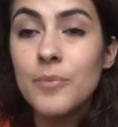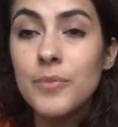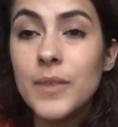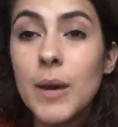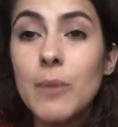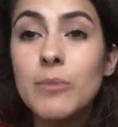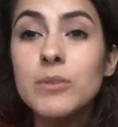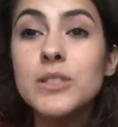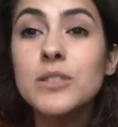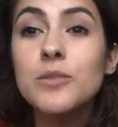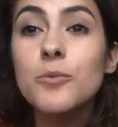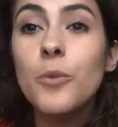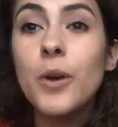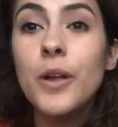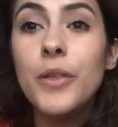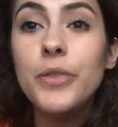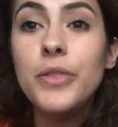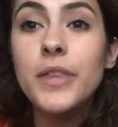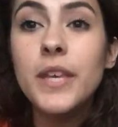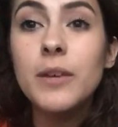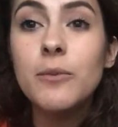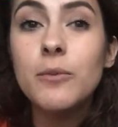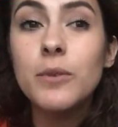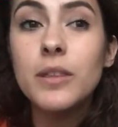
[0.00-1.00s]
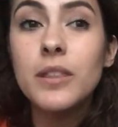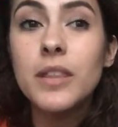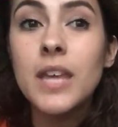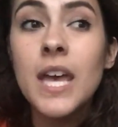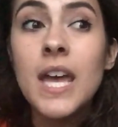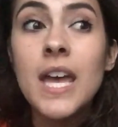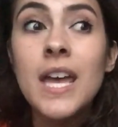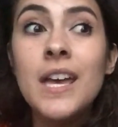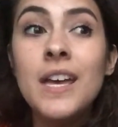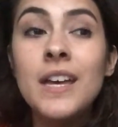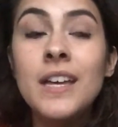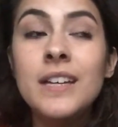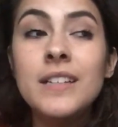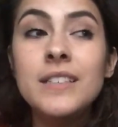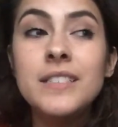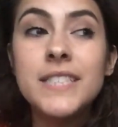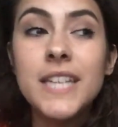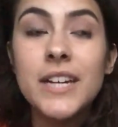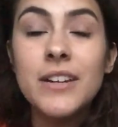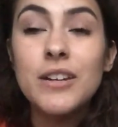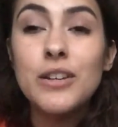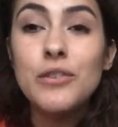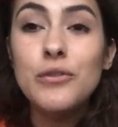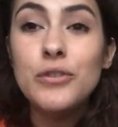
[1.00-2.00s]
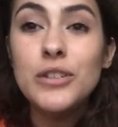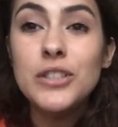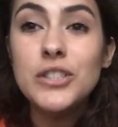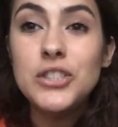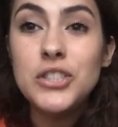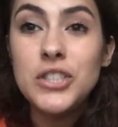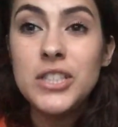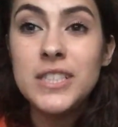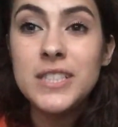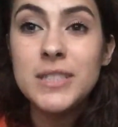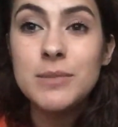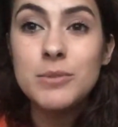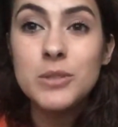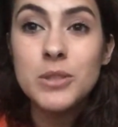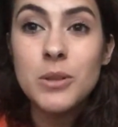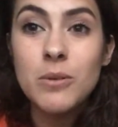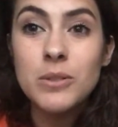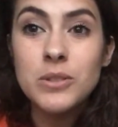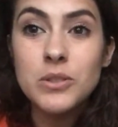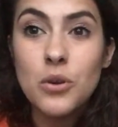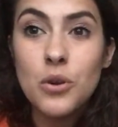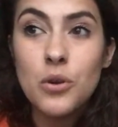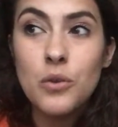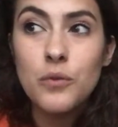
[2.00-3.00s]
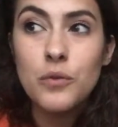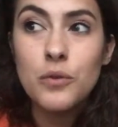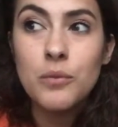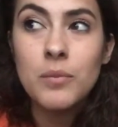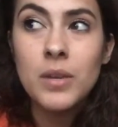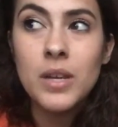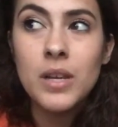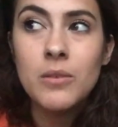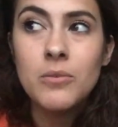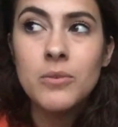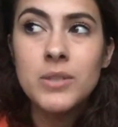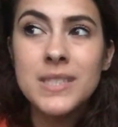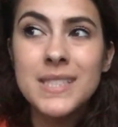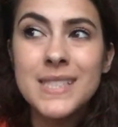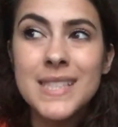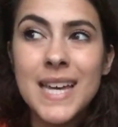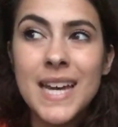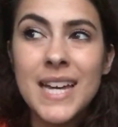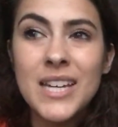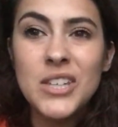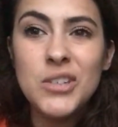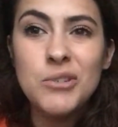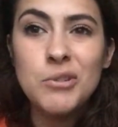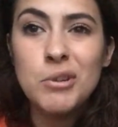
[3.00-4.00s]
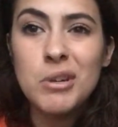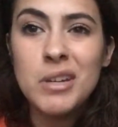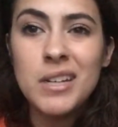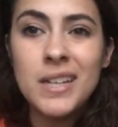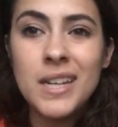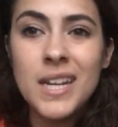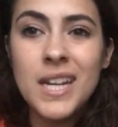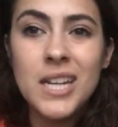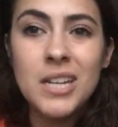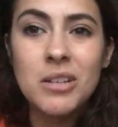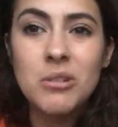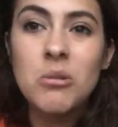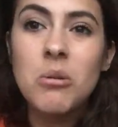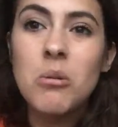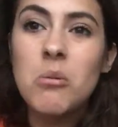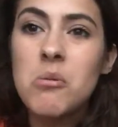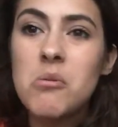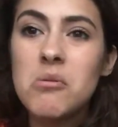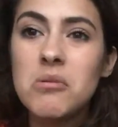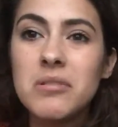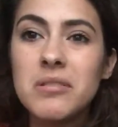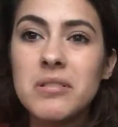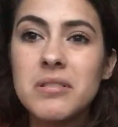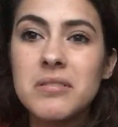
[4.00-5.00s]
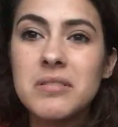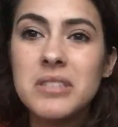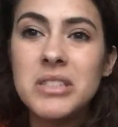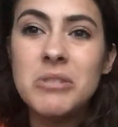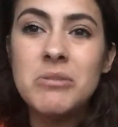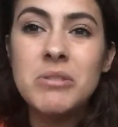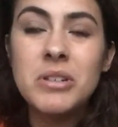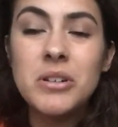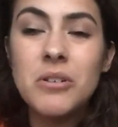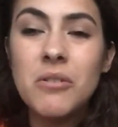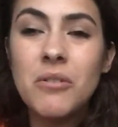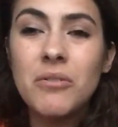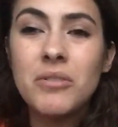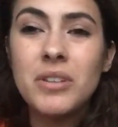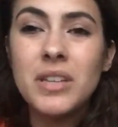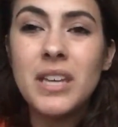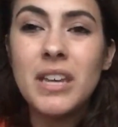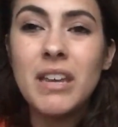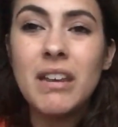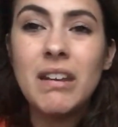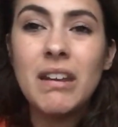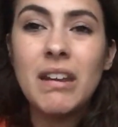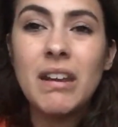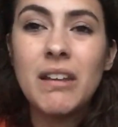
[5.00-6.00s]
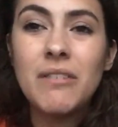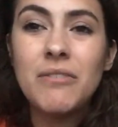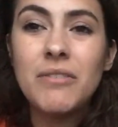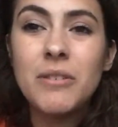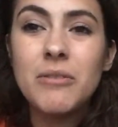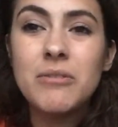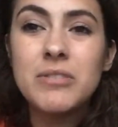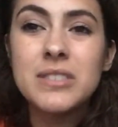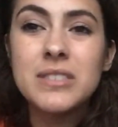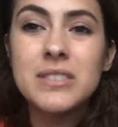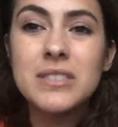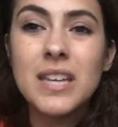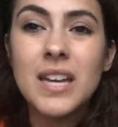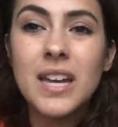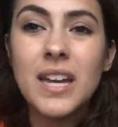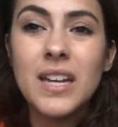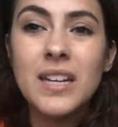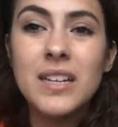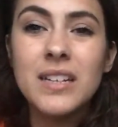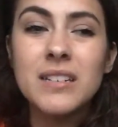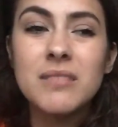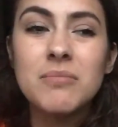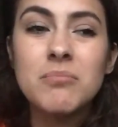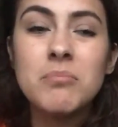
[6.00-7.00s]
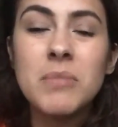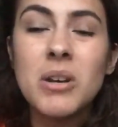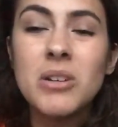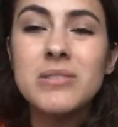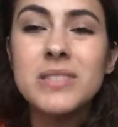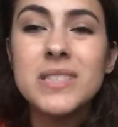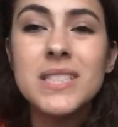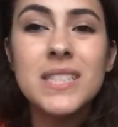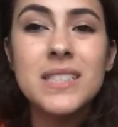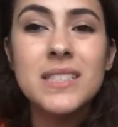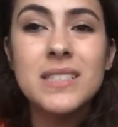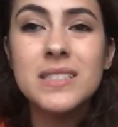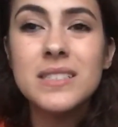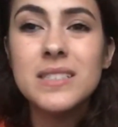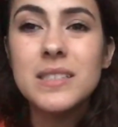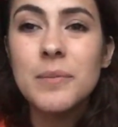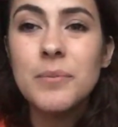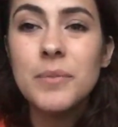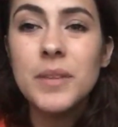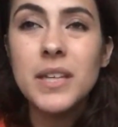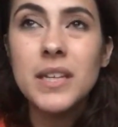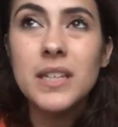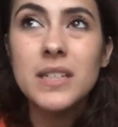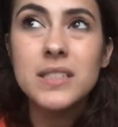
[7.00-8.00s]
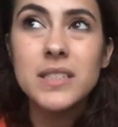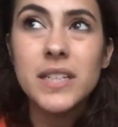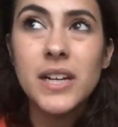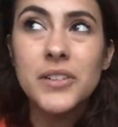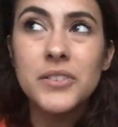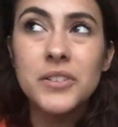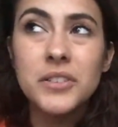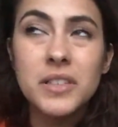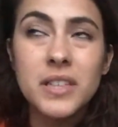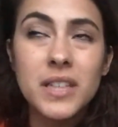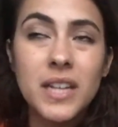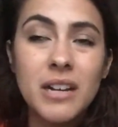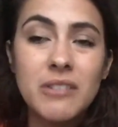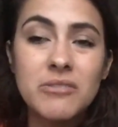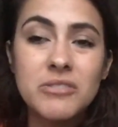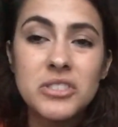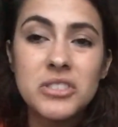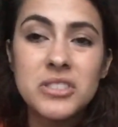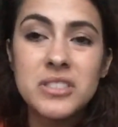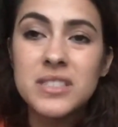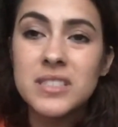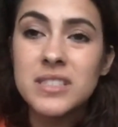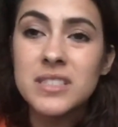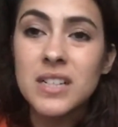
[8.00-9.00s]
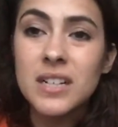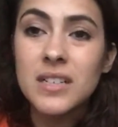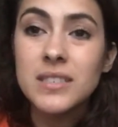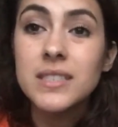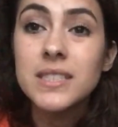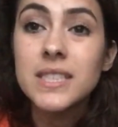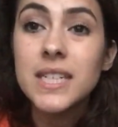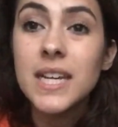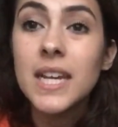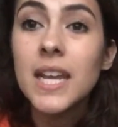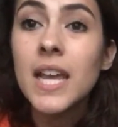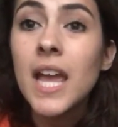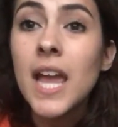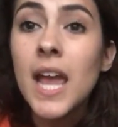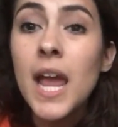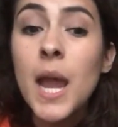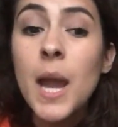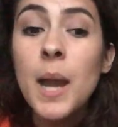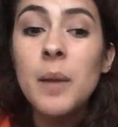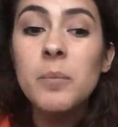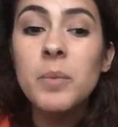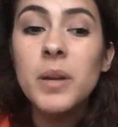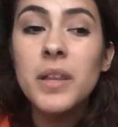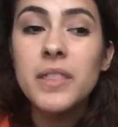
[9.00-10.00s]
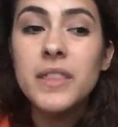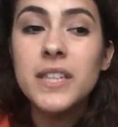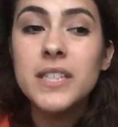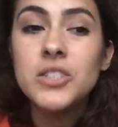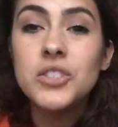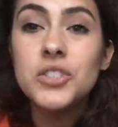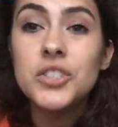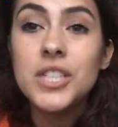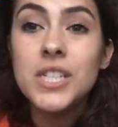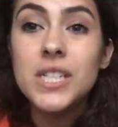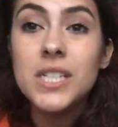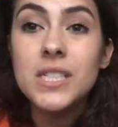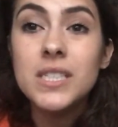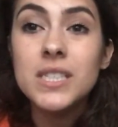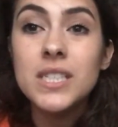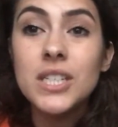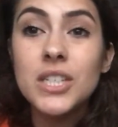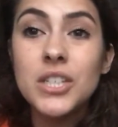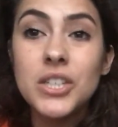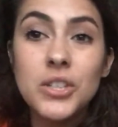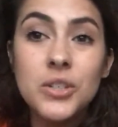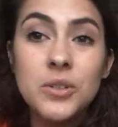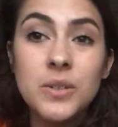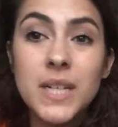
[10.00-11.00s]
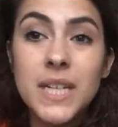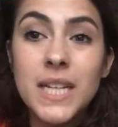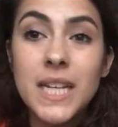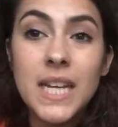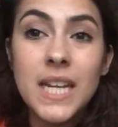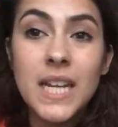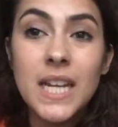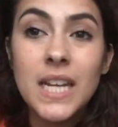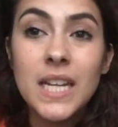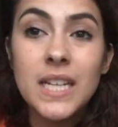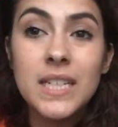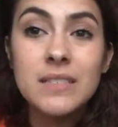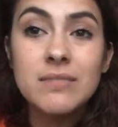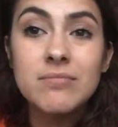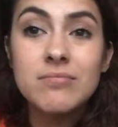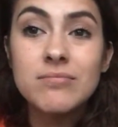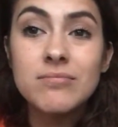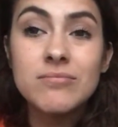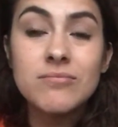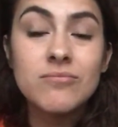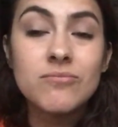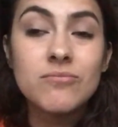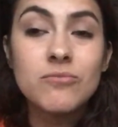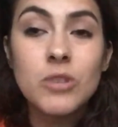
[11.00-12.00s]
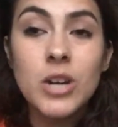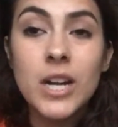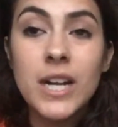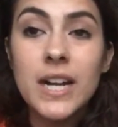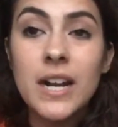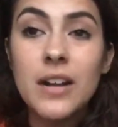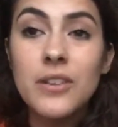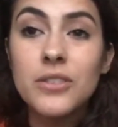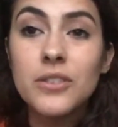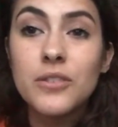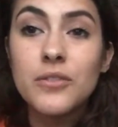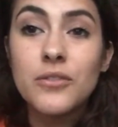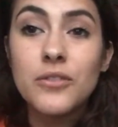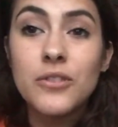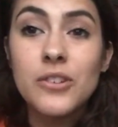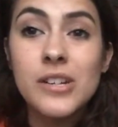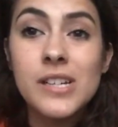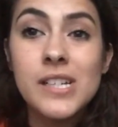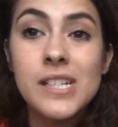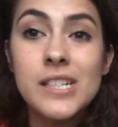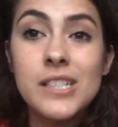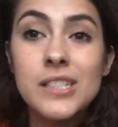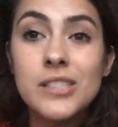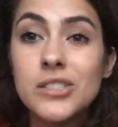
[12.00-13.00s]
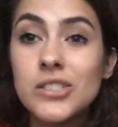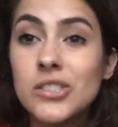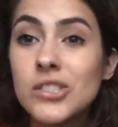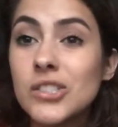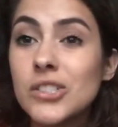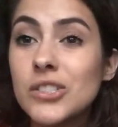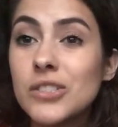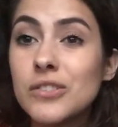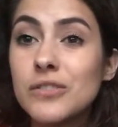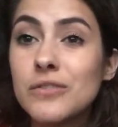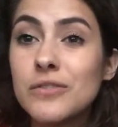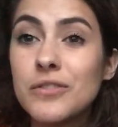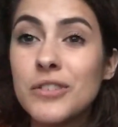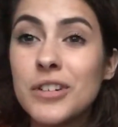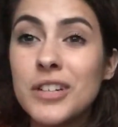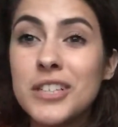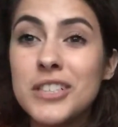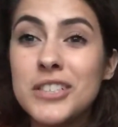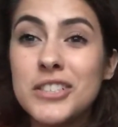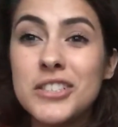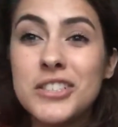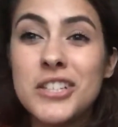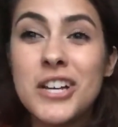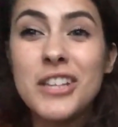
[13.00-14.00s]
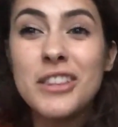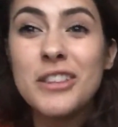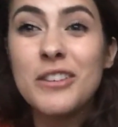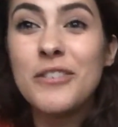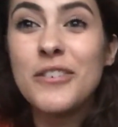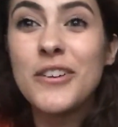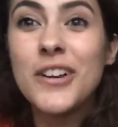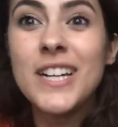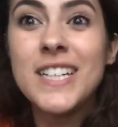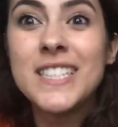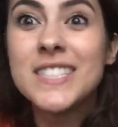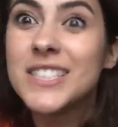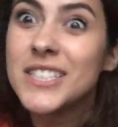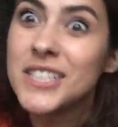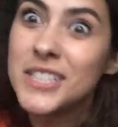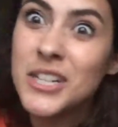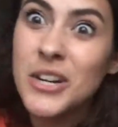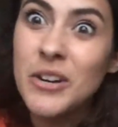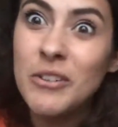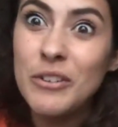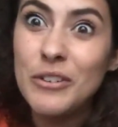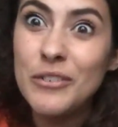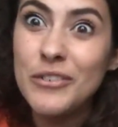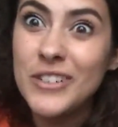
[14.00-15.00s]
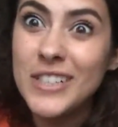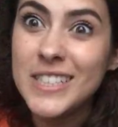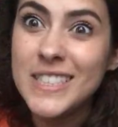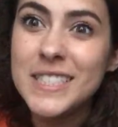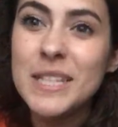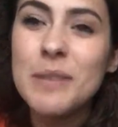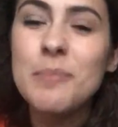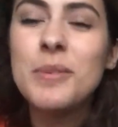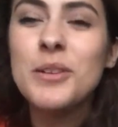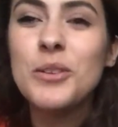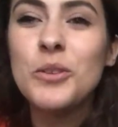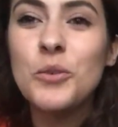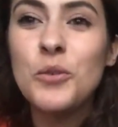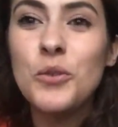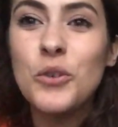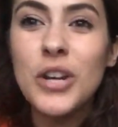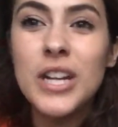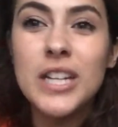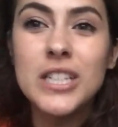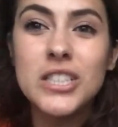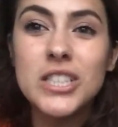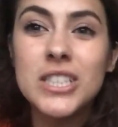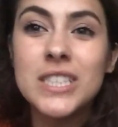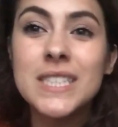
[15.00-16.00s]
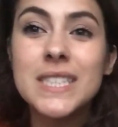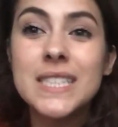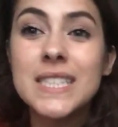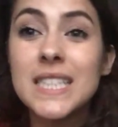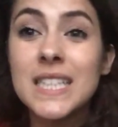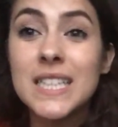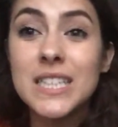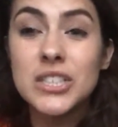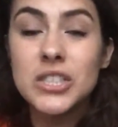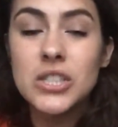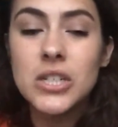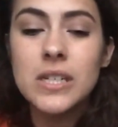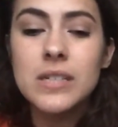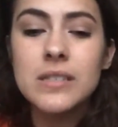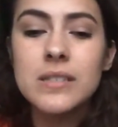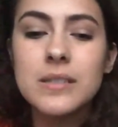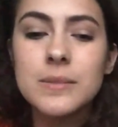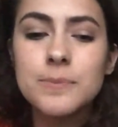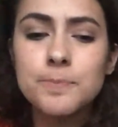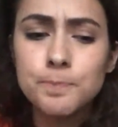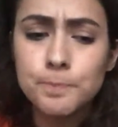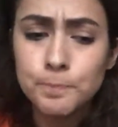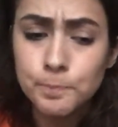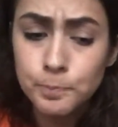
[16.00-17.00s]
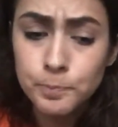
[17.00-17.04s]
That was the one thing with dairy-free cheese that was always hard for me, was that you couldn't eat it cold. You could only eat it if it was like melted into something, because other than that it was just disgusting. But this cheese, like, you could eat right out the freezer, fridge, not the freezer, you don't want to freeze it, but the fridge. It's delicious.